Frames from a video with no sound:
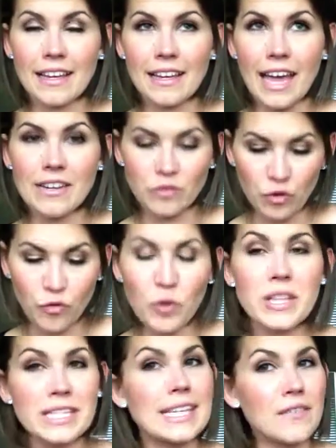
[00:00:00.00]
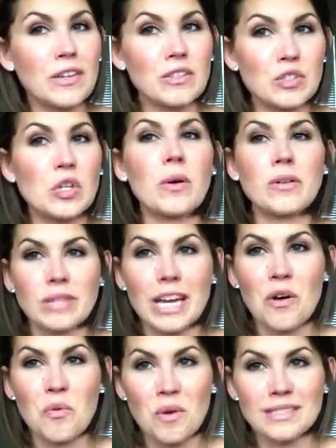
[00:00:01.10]
out of the 4 things I have here to show, I only
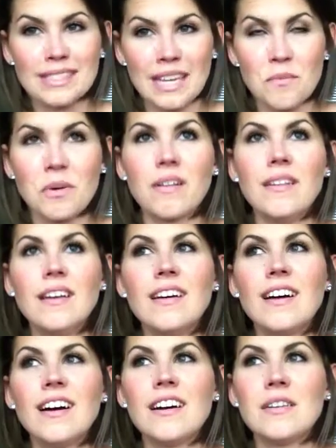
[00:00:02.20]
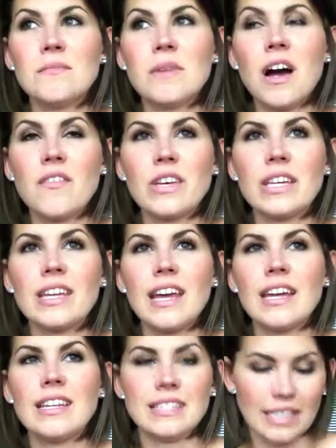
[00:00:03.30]
got 1 sample of it,
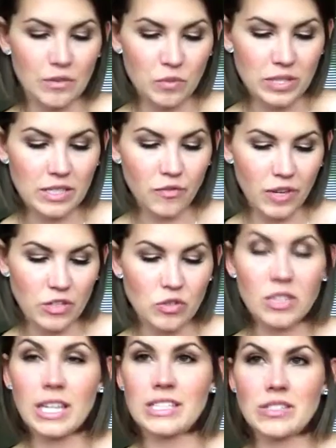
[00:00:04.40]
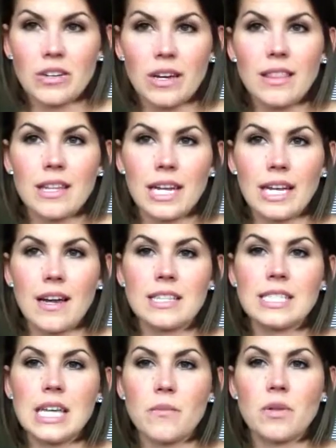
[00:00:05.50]
and it was the facial cleanser, and then I got a
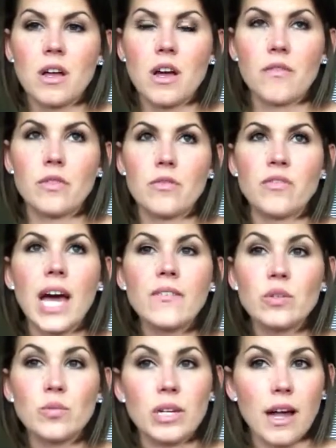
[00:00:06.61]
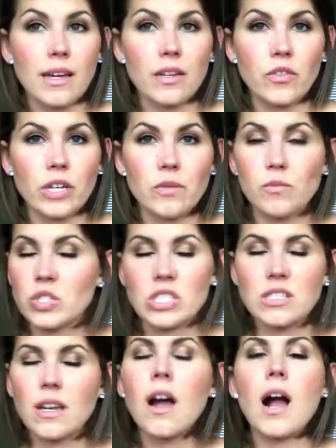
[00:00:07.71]
sample of the 5-in-1 eye cream, which is
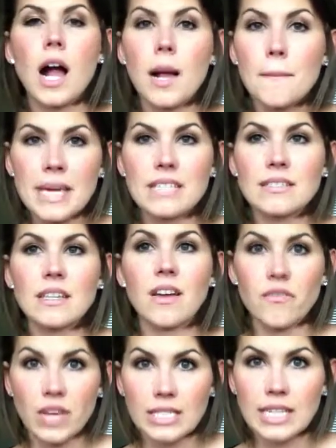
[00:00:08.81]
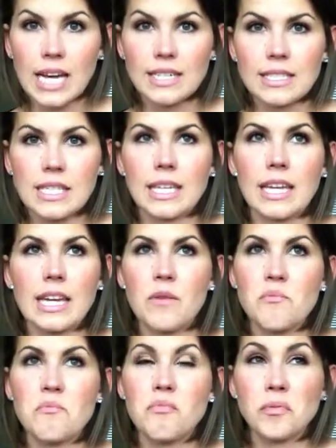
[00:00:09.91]
amazing, fantastic, and I
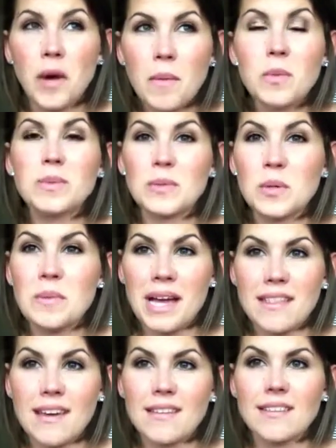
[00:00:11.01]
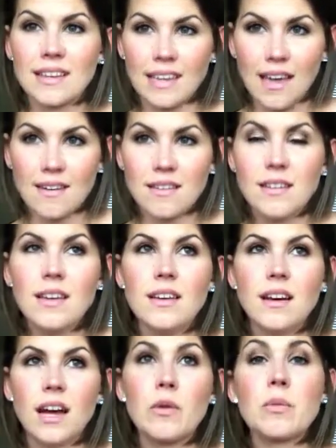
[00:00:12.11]
probably will buy that again.
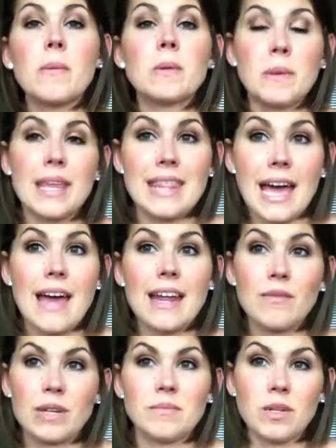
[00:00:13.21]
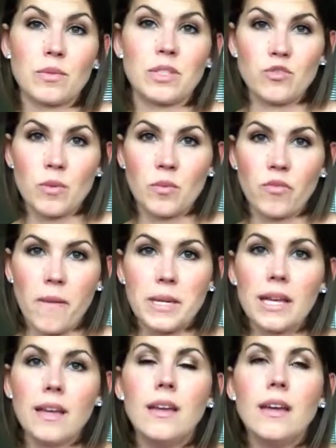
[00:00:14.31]
I will probably buy that when I'm done with the Triple
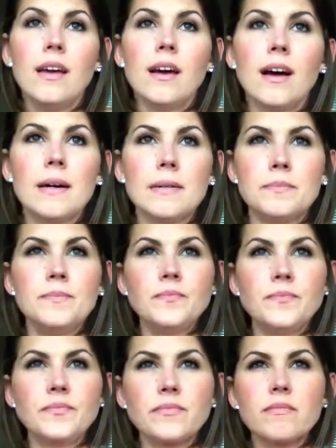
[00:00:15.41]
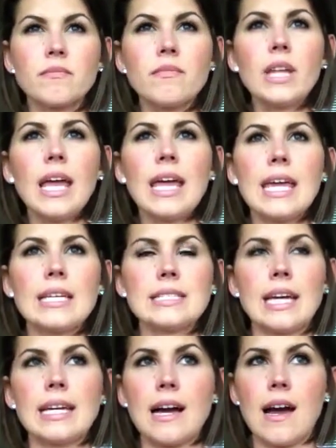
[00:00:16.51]
Remedy. And
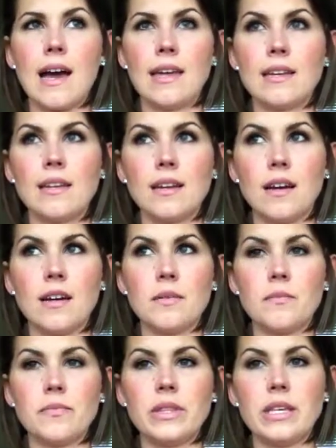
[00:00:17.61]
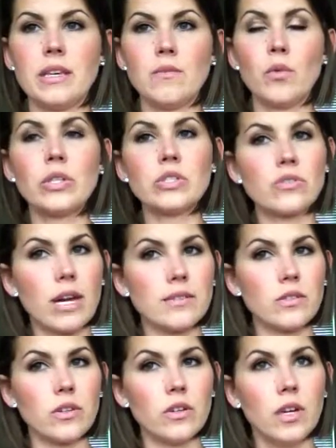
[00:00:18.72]
I got the
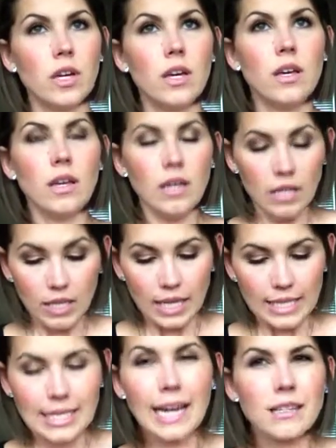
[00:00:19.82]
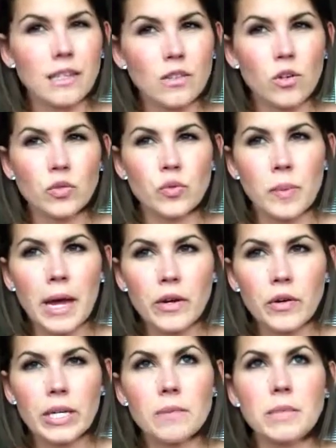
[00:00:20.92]
moisturizer. It's kind of like the Ultra Repair
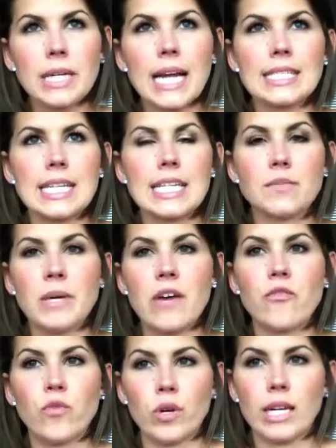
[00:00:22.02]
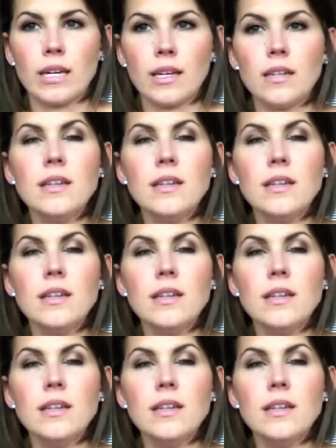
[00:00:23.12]
Cream, but it has an SPF 40 in it.